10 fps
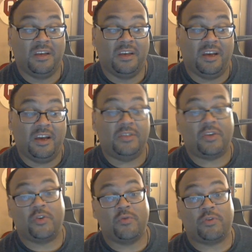And the
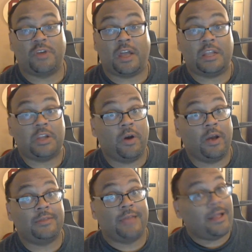Sooner
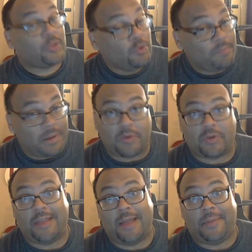secondary, that's who better
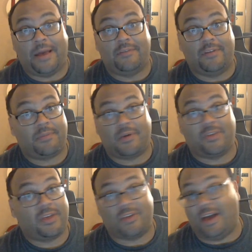snap out of it,
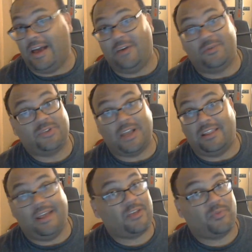because against Iowa
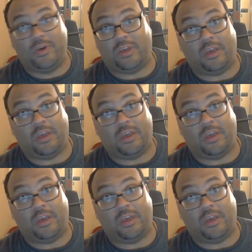State last week,